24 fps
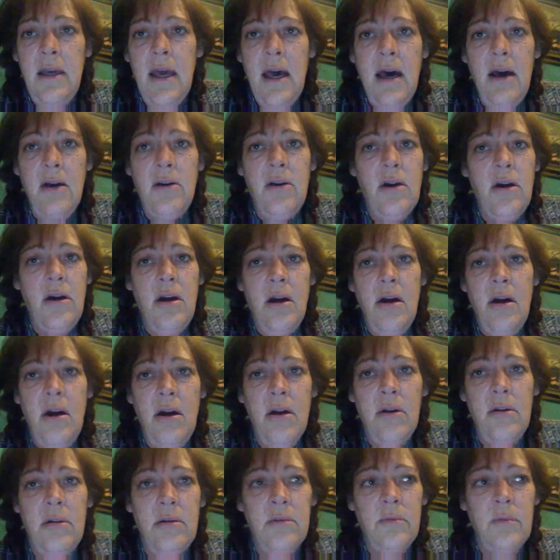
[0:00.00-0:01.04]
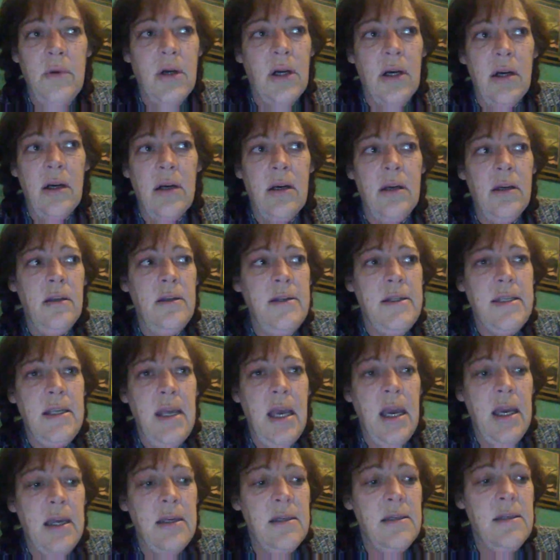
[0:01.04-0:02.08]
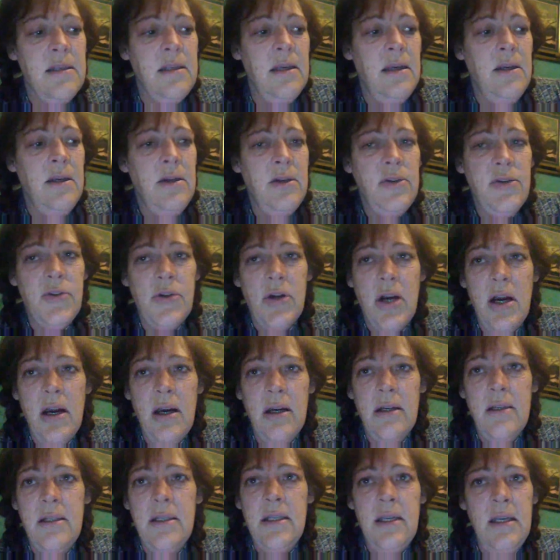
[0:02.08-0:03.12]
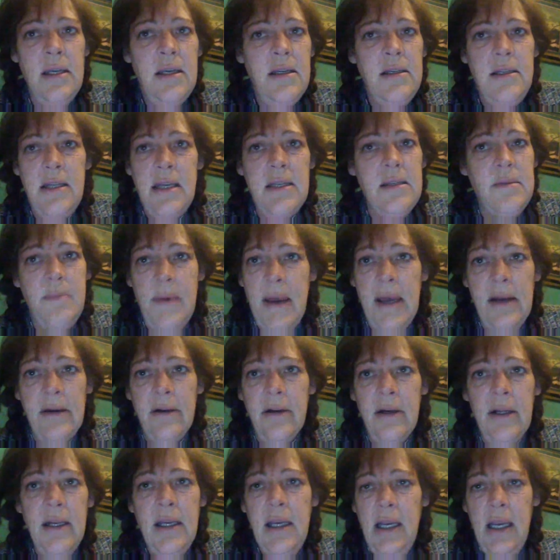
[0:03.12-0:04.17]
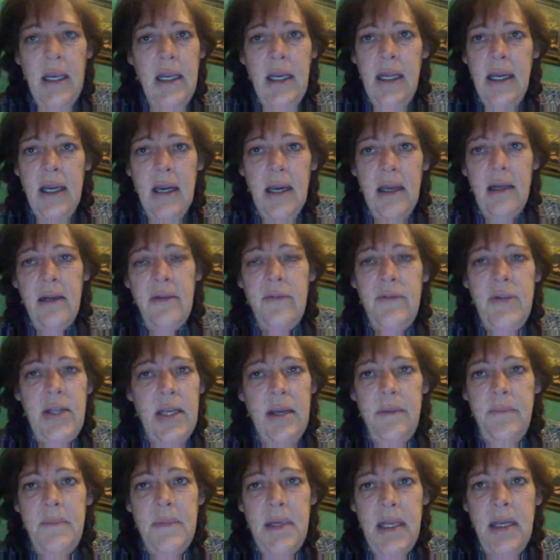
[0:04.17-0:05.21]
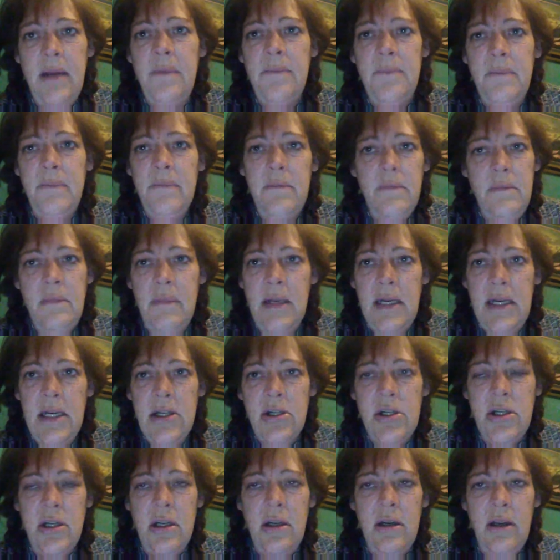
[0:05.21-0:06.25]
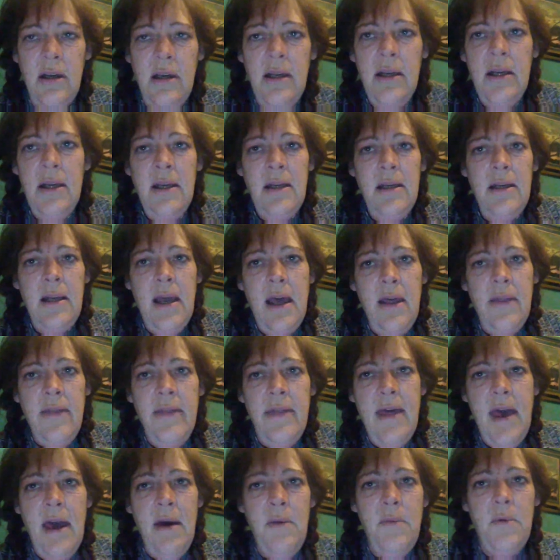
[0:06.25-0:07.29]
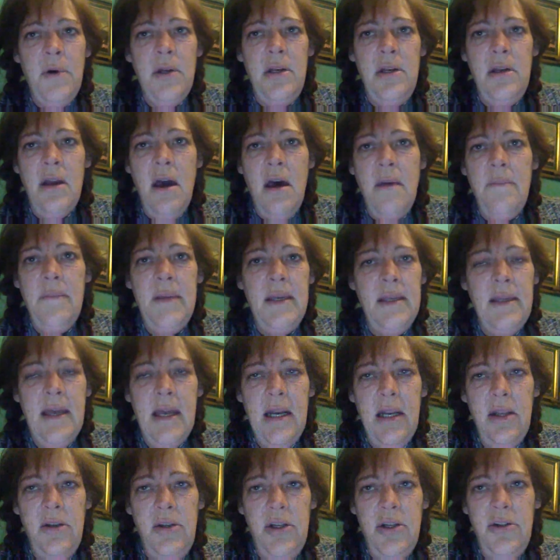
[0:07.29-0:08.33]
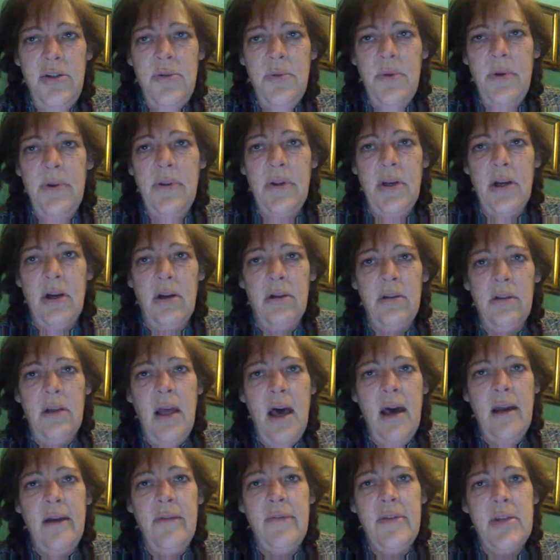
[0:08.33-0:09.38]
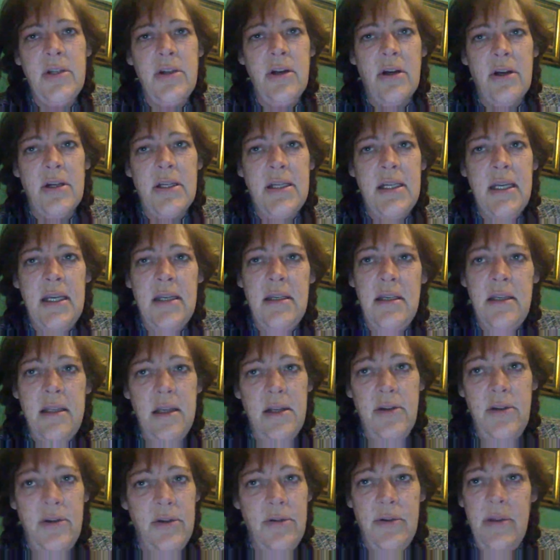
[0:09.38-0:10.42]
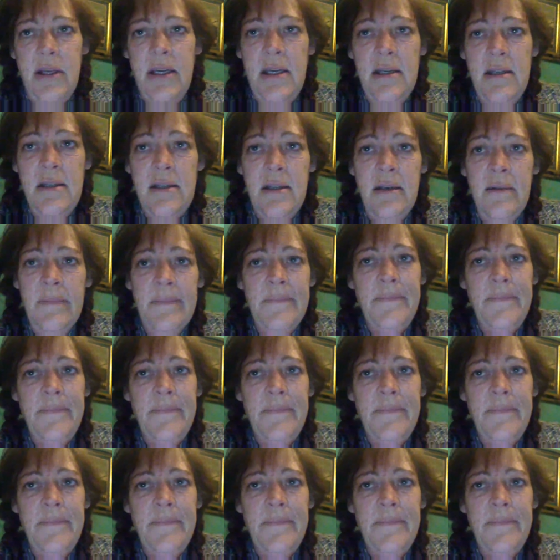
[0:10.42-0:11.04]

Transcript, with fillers: Alcohol, work, sex, drugs, doesn't matter. Any kind of deep, deep addiction. Now, that would not be that unusual, and there are a lot of starseeds that do this.